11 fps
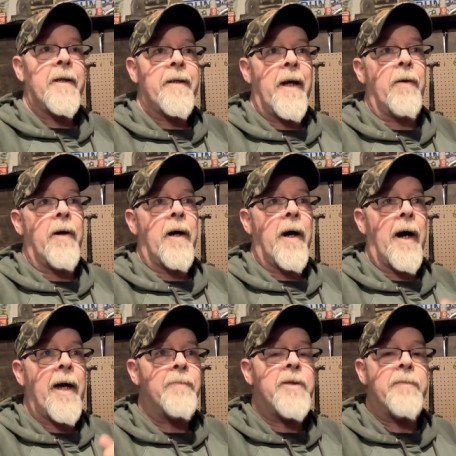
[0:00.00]
Now,
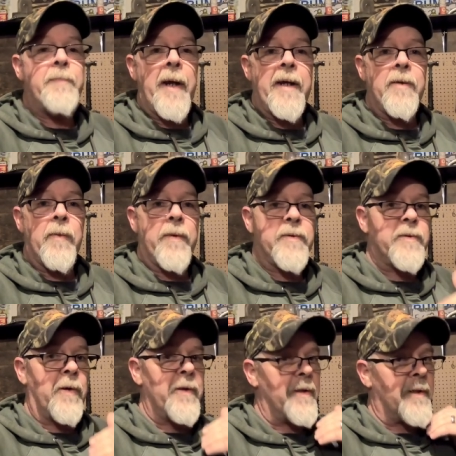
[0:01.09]
I am debating whether
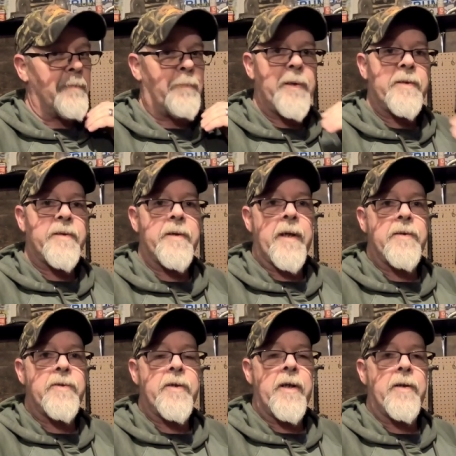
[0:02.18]
starting a complete second
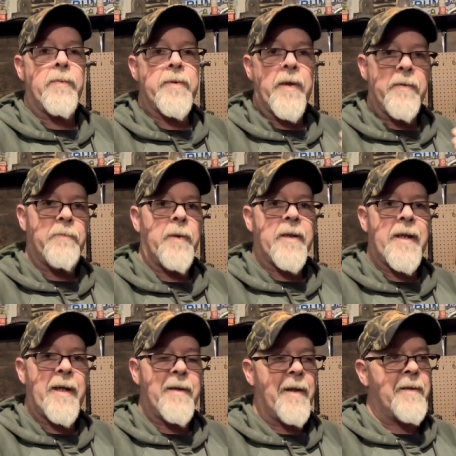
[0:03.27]
channel with nothing but
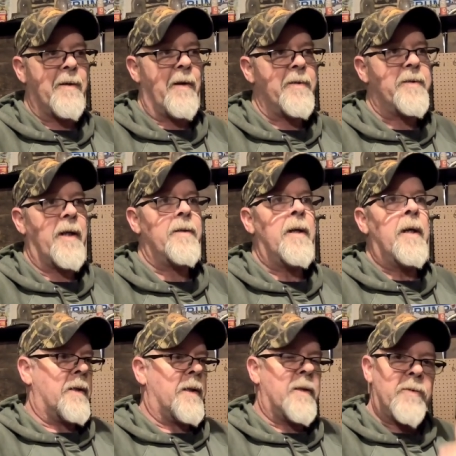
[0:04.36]
canine content.
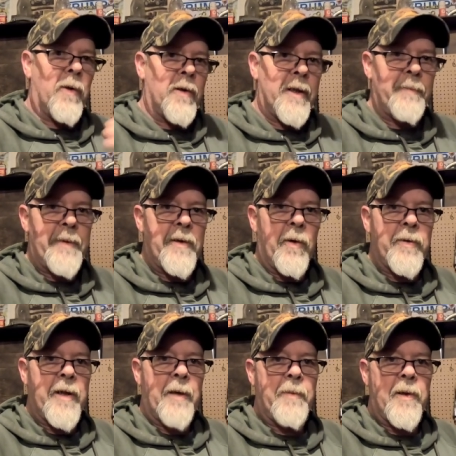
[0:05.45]
Uh, you all let me know
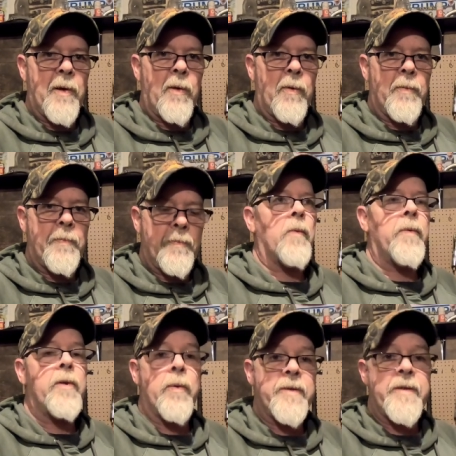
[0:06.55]
down below whether
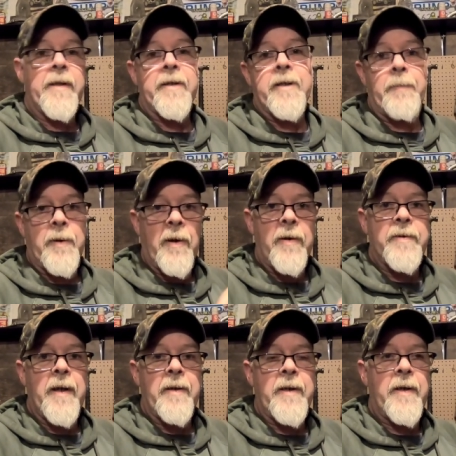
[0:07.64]
you want to see that type of
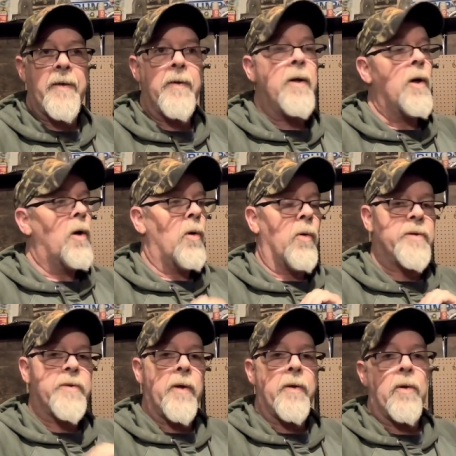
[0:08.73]
content here or
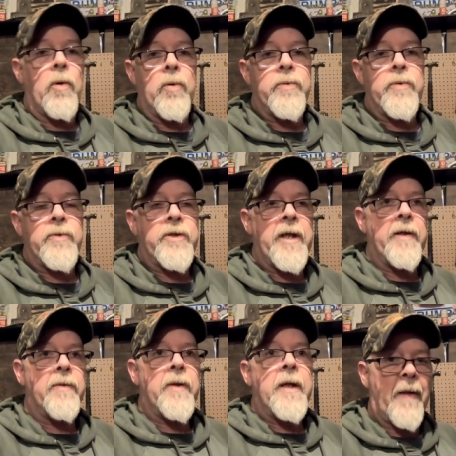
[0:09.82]
start a whole new channel.